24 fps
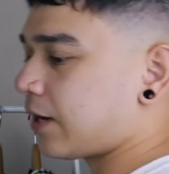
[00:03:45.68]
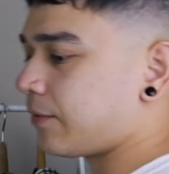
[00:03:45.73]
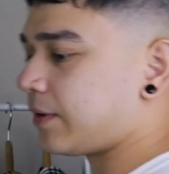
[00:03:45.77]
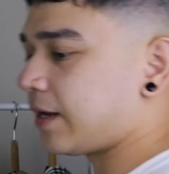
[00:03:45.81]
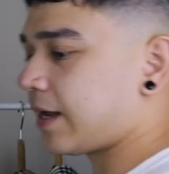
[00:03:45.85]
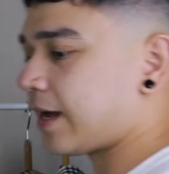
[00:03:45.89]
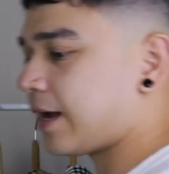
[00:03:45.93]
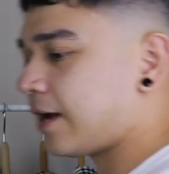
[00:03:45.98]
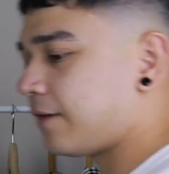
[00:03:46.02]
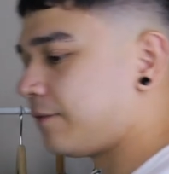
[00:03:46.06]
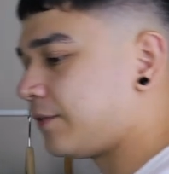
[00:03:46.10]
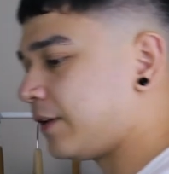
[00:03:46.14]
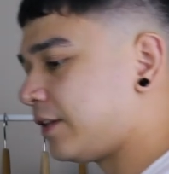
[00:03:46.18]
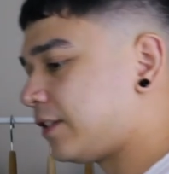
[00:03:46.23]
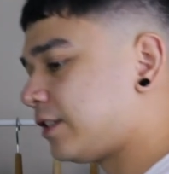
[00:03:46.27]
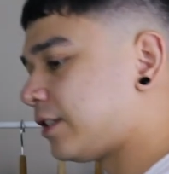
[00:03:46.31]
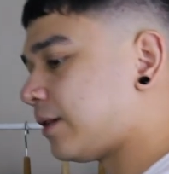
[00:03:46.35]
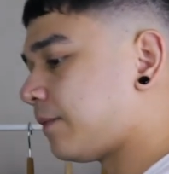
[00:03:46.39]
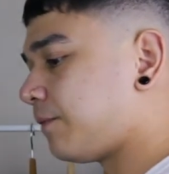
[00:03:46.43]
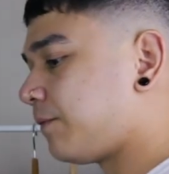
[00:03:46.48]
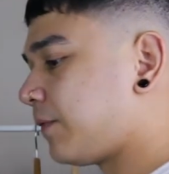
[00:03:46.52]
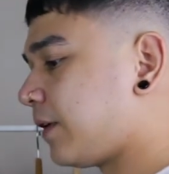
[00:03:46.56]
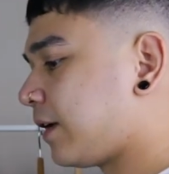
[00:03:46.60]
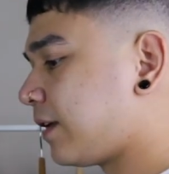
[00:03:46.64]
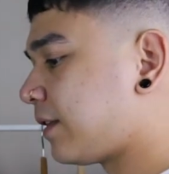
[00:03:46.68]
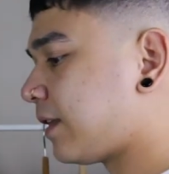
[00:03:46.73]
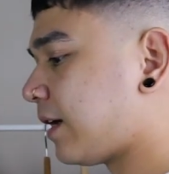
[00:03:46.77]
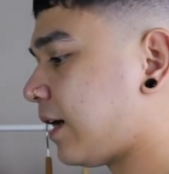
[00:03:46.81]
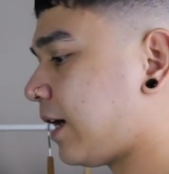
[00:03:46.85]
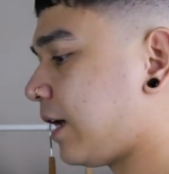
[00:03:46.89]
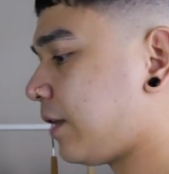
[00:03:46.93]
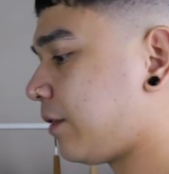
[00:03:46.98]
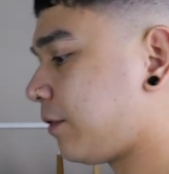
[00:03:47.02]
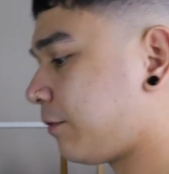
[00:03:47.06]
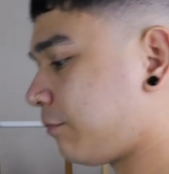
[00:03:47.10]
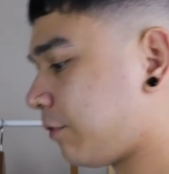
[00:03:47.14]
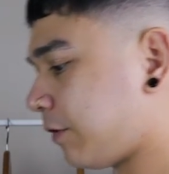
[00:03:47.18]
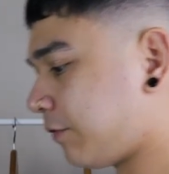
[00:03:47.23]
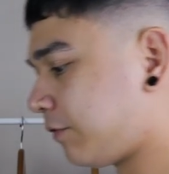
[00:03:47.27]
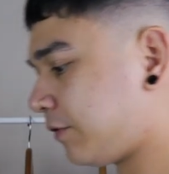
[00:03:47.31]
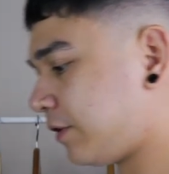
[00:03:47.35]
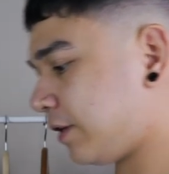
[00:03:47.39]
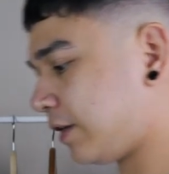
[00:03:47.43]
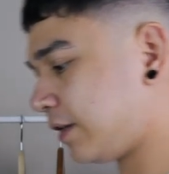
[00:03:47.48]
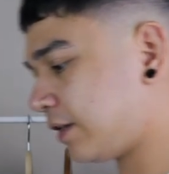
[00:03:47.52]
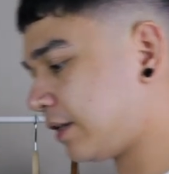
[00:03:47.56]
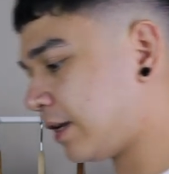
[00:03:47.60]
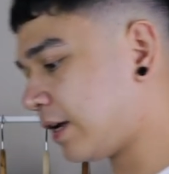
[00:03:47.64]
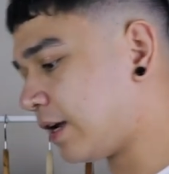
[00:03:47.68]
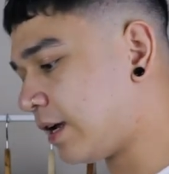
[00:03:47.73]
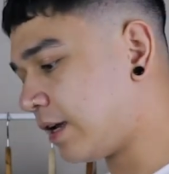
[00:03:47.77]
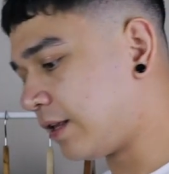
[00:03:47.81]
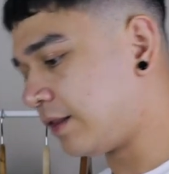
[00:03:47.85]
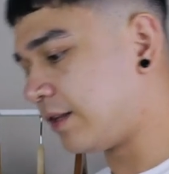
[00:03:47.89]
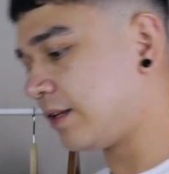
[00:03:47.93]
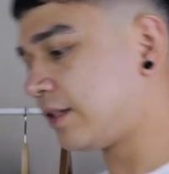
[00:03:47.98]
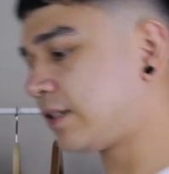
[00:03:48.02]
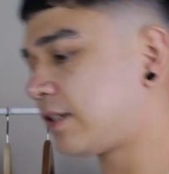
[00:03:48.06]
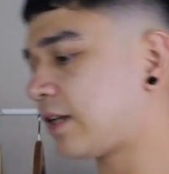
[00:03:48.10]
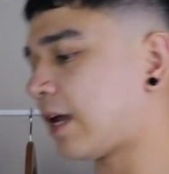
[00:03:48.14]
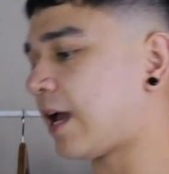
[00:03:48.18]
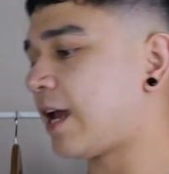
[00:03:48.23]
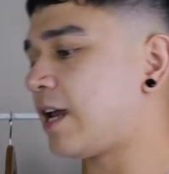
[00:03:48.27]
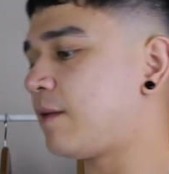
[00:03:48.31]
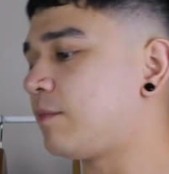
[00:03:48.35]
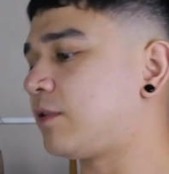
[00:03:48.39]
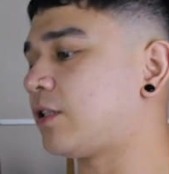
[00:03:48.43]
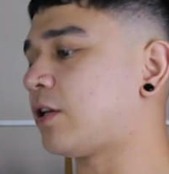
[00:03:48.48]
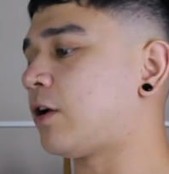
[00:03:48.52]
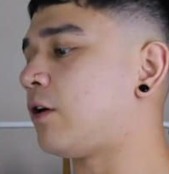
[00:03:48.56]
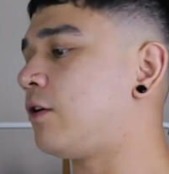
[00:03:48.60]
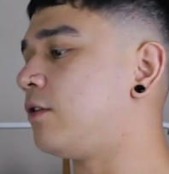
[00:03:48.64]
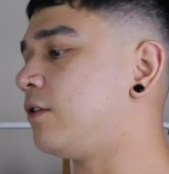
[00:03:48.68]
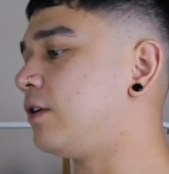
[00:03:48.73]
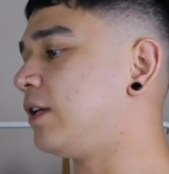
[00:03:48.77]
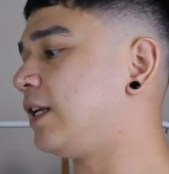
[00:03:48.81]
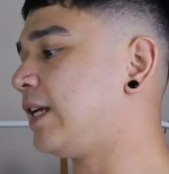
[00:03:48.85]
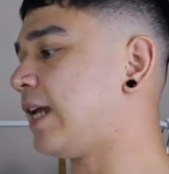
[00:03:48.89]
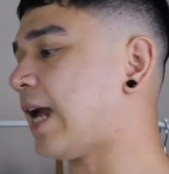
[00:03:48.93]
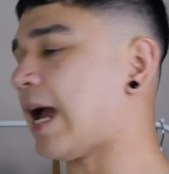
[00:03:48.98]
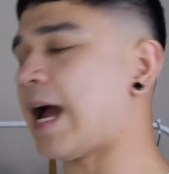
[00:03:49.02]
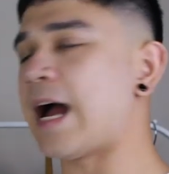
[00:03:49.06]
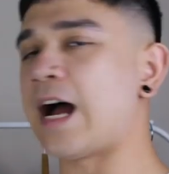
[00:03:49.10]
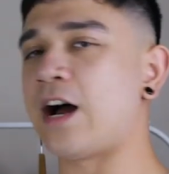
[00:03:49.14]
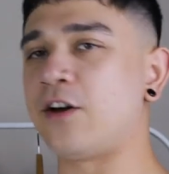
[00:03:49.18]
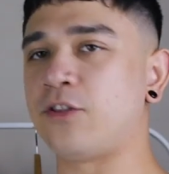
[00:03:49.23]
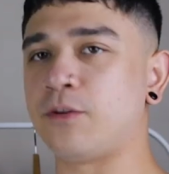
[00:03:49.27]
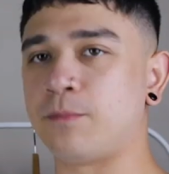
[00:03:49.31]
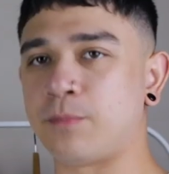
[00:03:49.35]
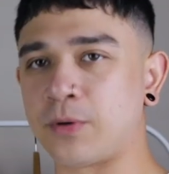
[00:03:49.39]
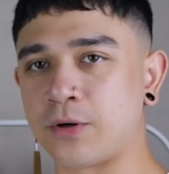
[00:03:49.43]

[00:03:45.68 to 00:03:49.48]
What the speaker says: that we have is something that I thrifted. This came totally out of the